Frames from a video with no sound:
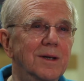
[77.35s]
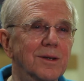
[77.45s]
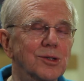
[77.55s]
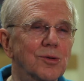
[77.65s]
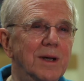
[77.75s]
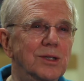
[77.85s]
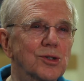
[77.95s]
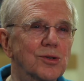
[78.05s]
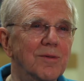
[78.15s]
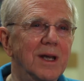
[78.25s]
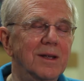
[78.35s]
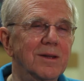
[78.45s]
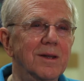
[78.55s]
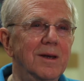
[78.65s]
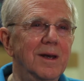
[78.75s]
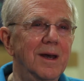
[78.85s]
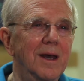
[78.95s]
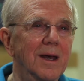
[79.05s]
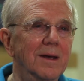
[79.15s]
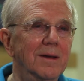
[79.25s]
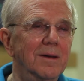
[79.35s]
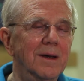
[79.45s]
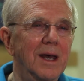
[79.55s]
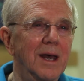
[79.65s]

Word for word: There's great strength and